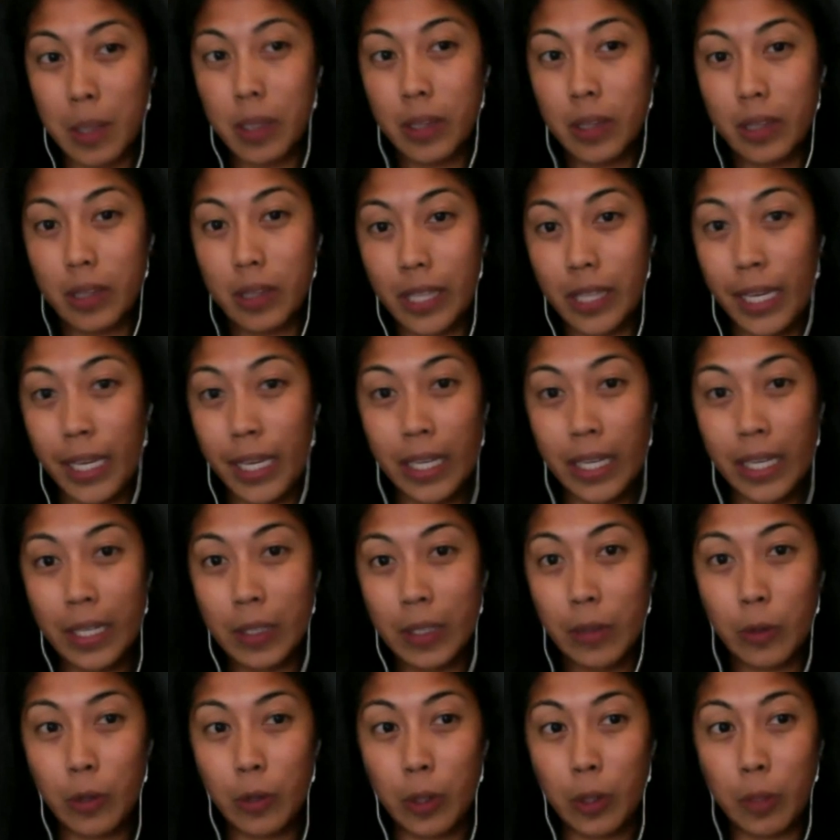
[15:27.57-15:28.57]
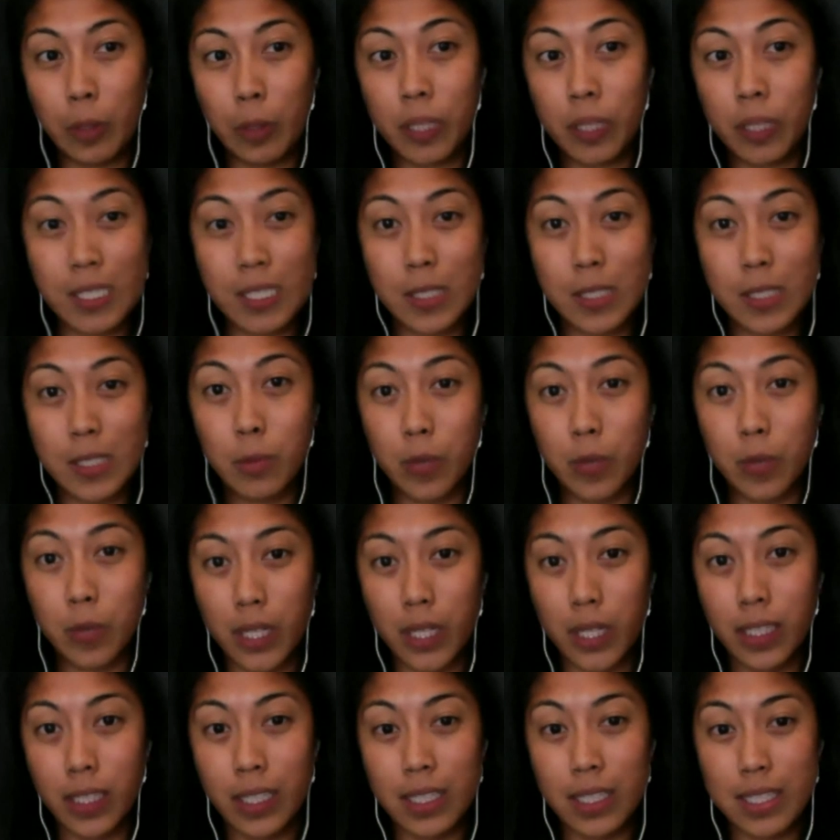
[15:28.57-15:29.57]
like or plus
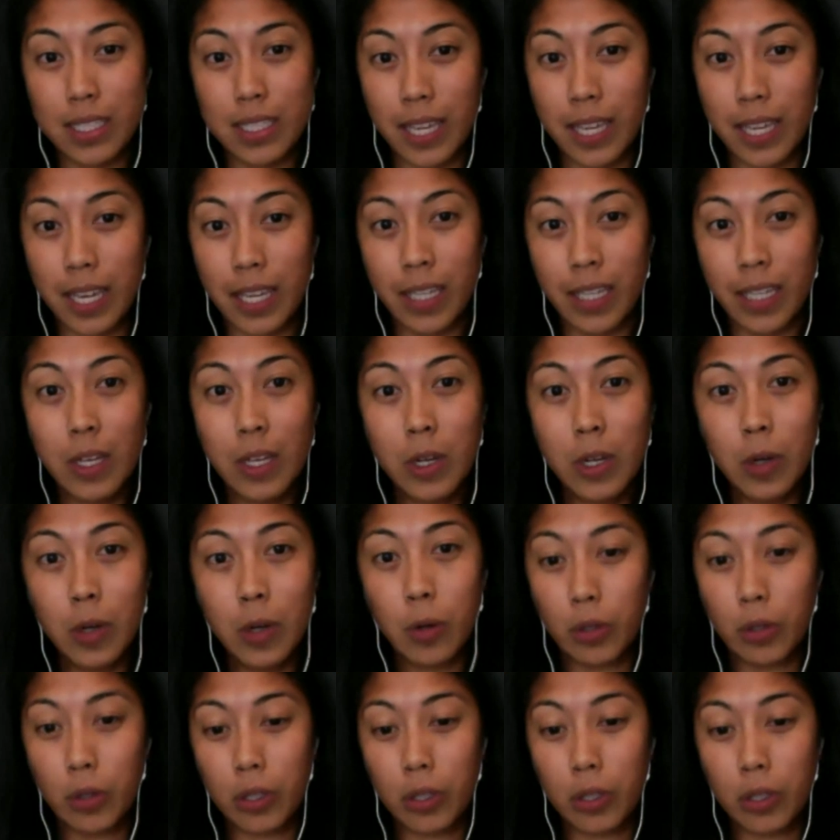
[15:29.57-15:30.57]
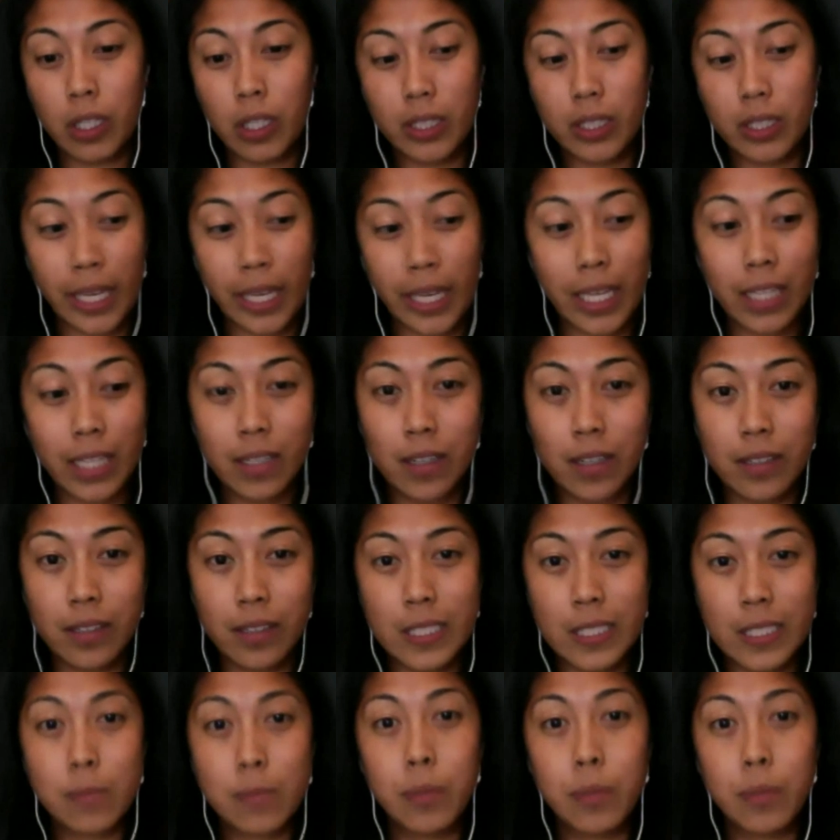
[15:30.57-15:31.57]
one a day or a like on
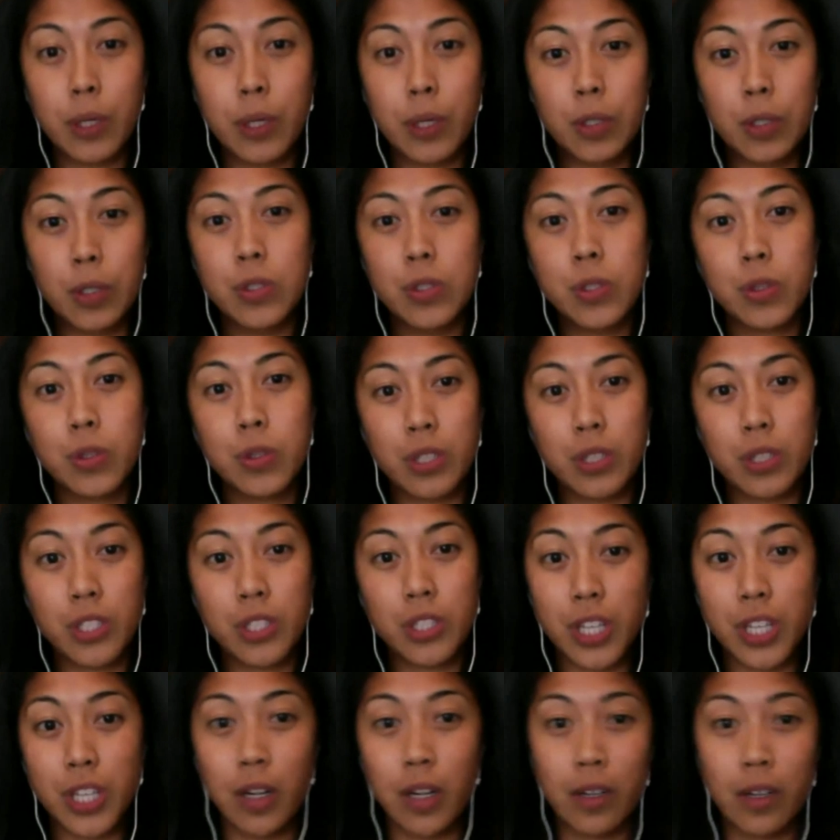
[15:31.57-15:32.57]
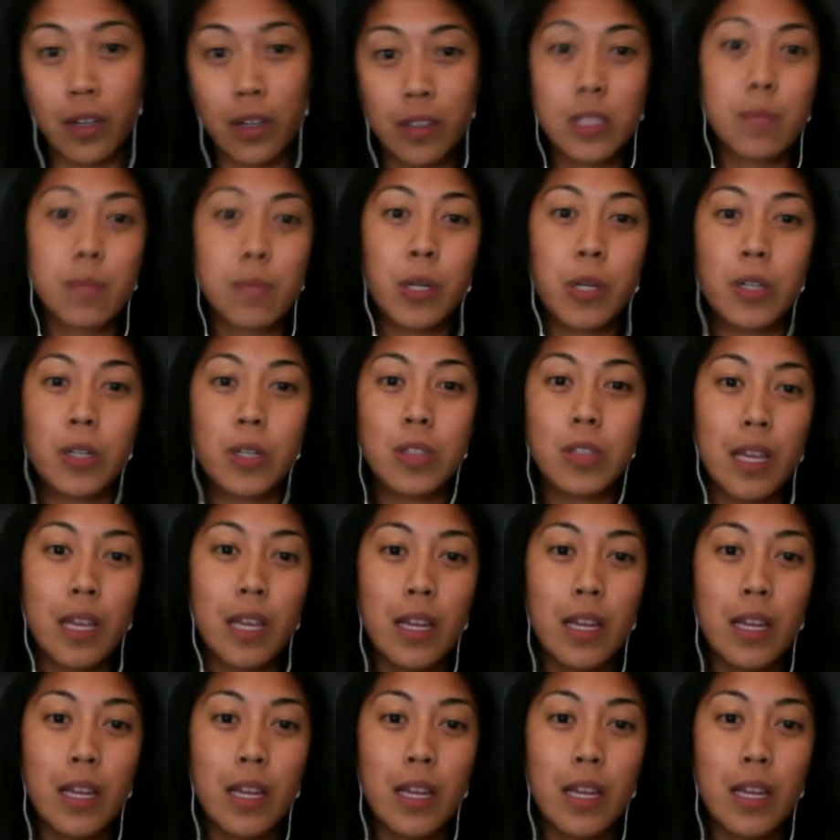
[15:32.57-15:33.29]
this post or a share on this post.